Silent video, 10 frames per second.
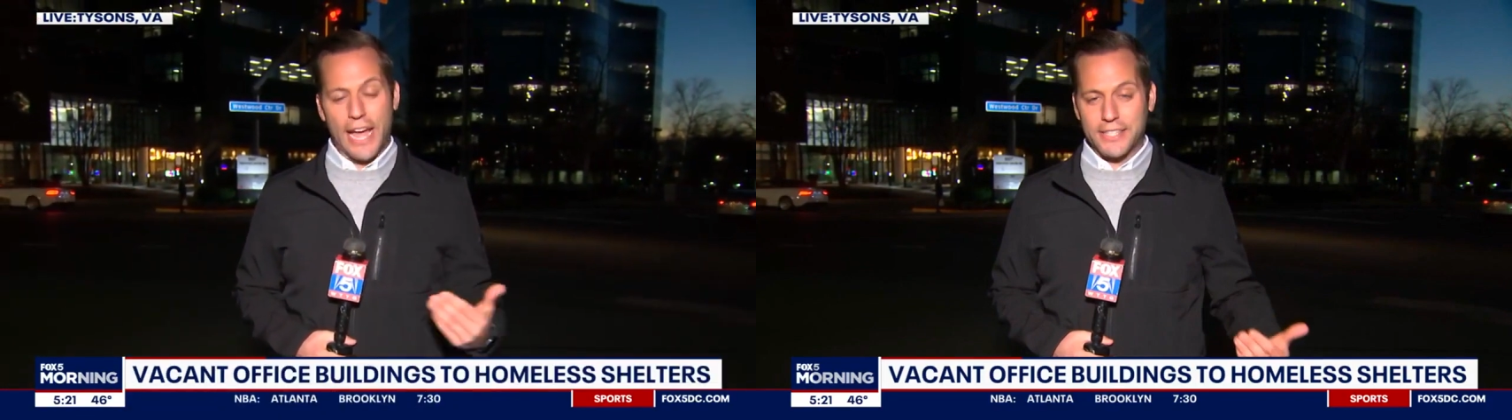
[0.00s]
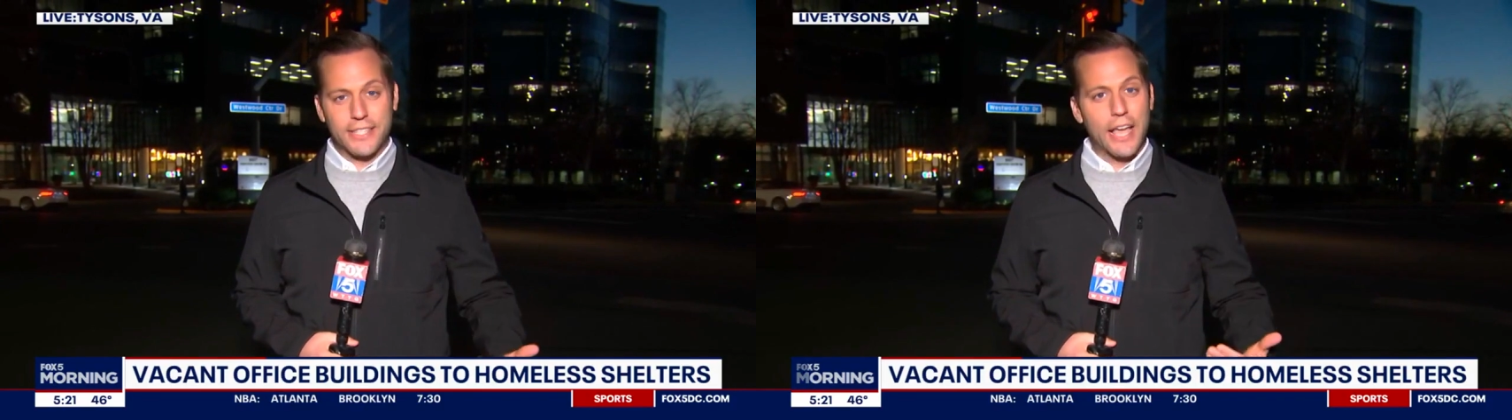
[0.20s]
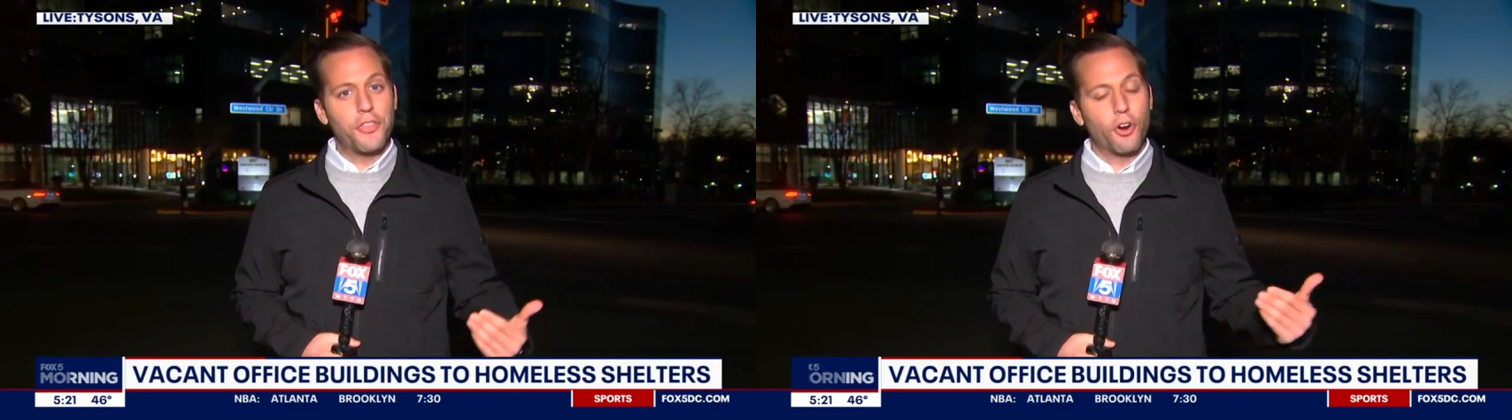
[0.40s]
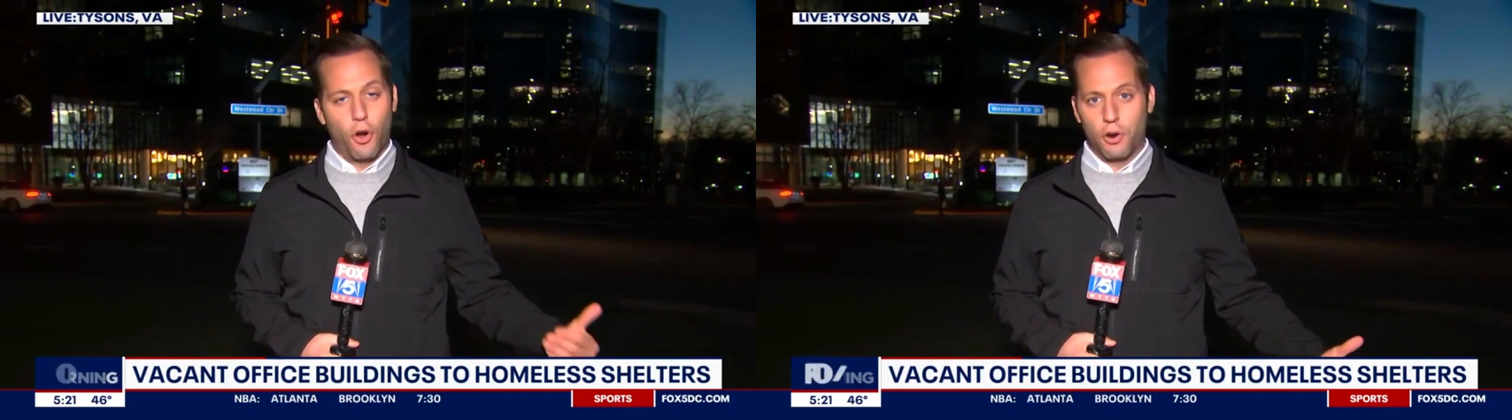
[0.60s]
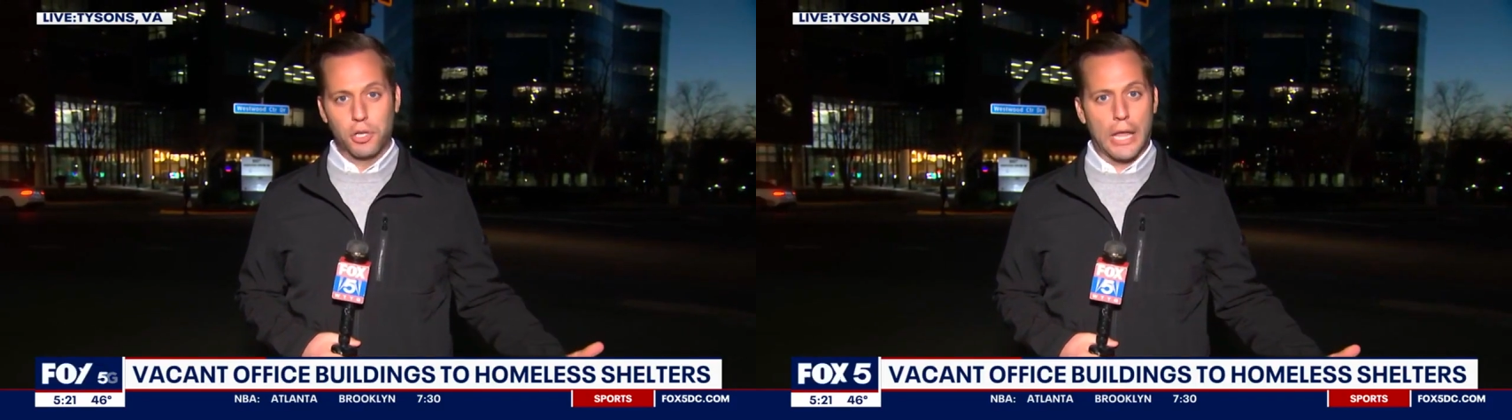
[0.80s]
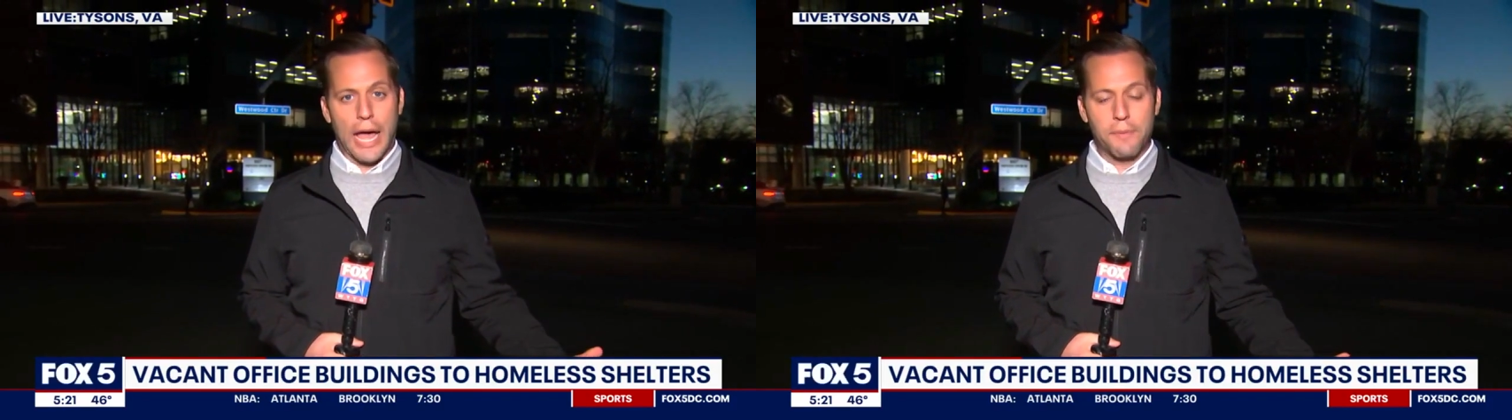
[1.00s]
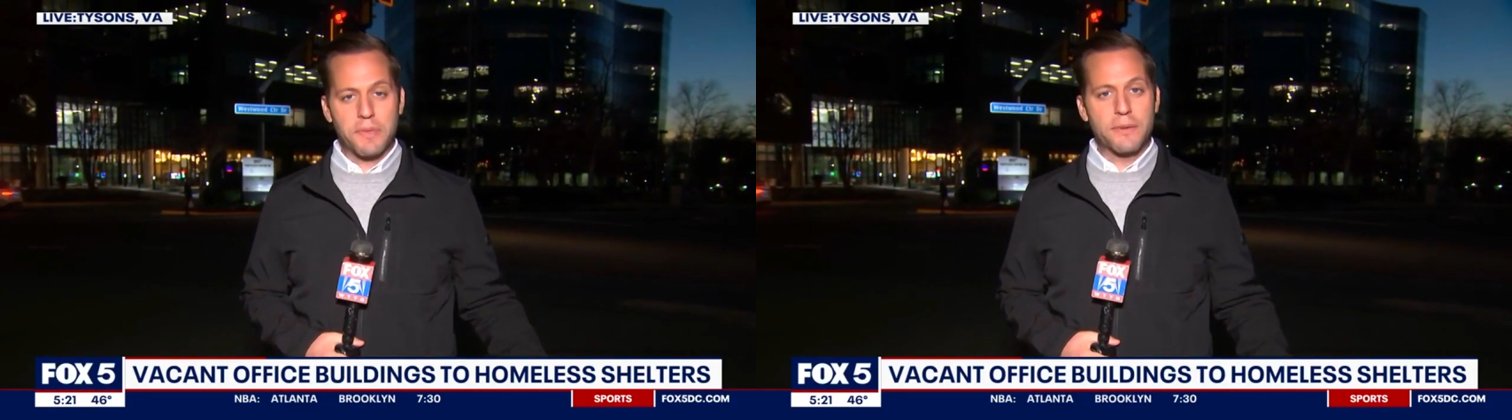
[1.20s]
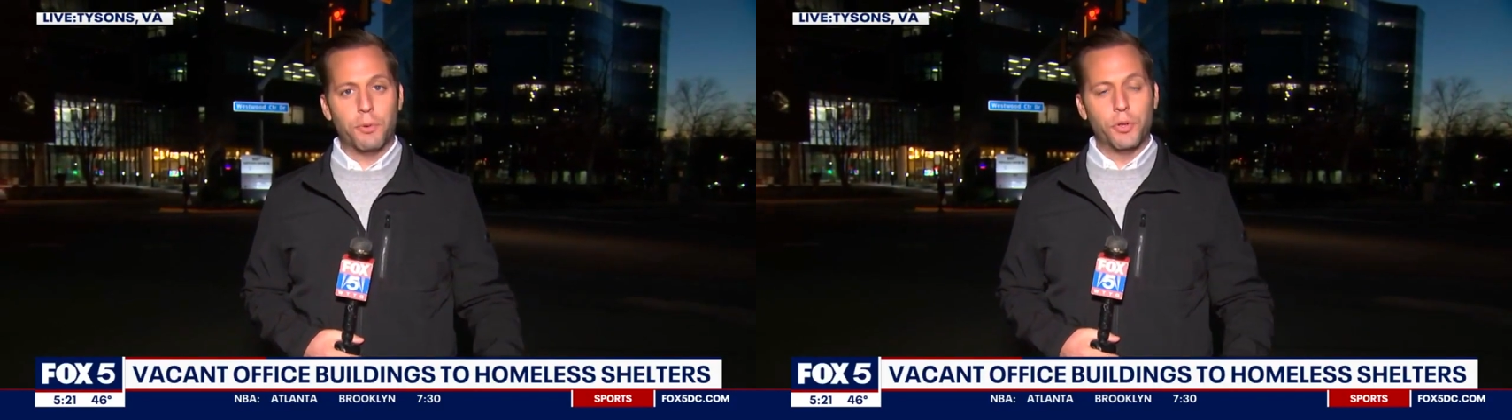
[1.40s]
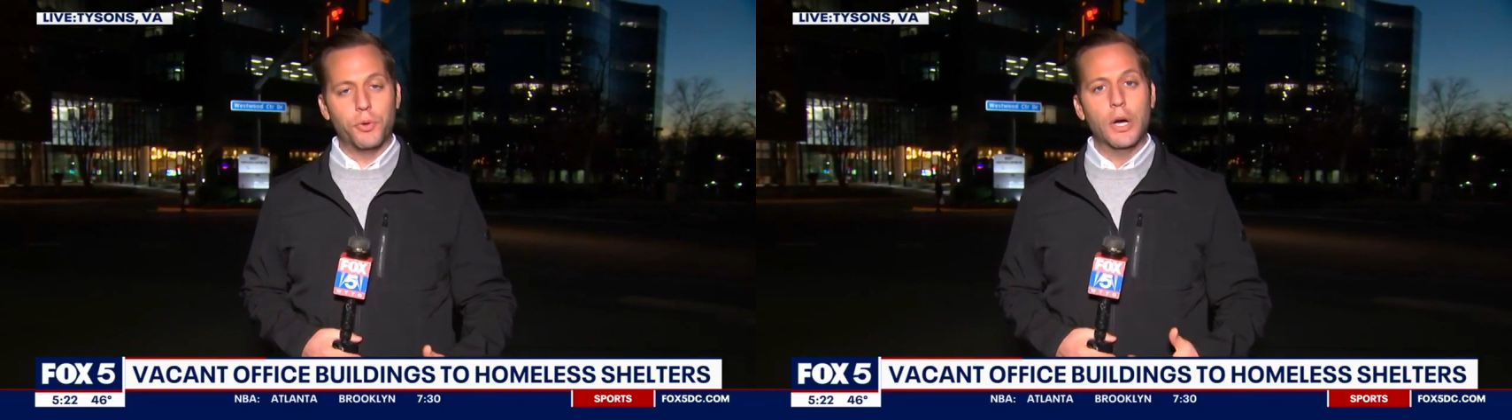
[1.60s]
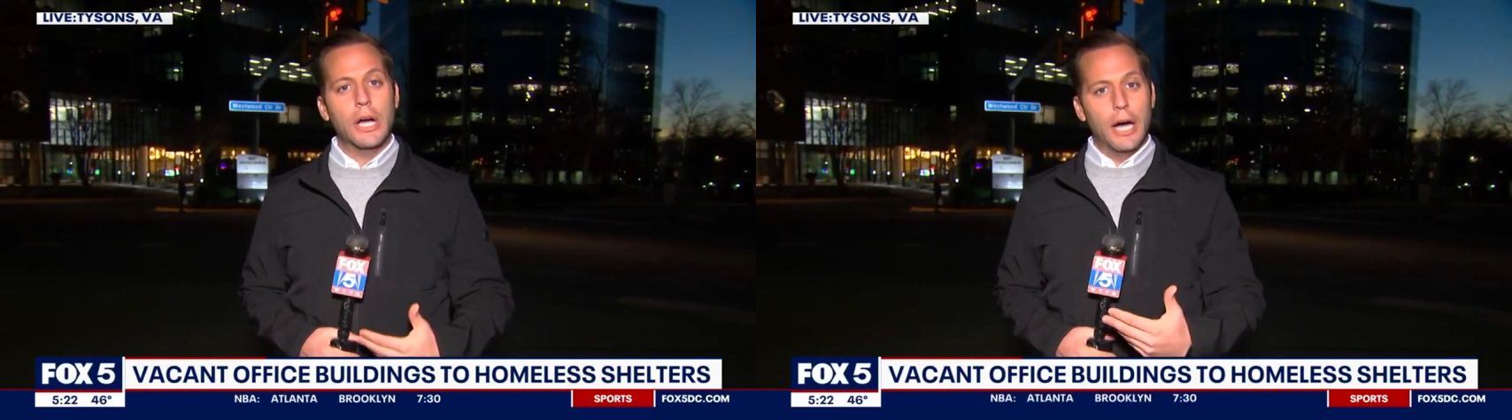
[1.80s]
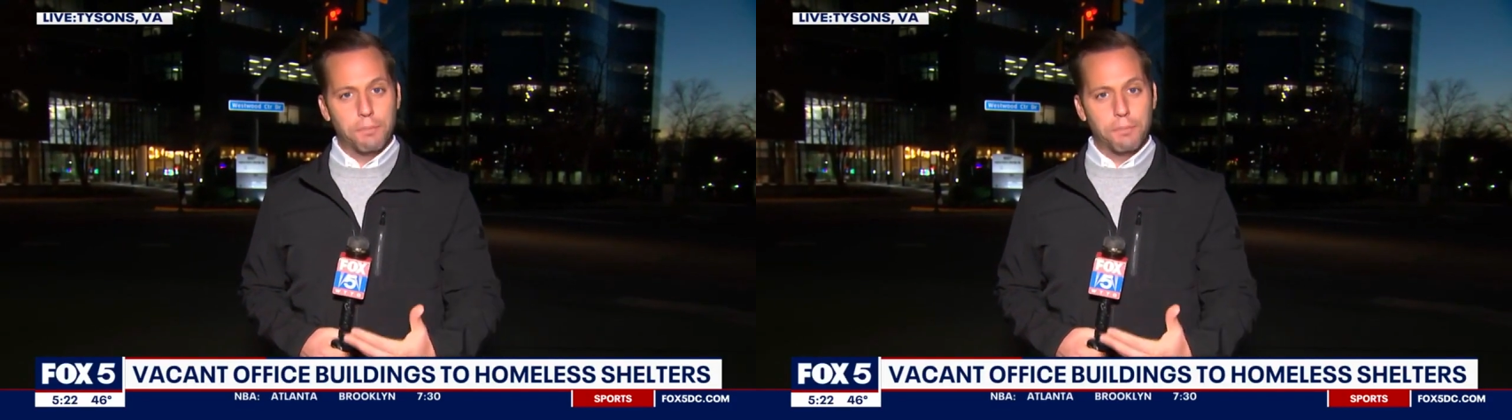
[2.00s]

That said, there are a lot of people who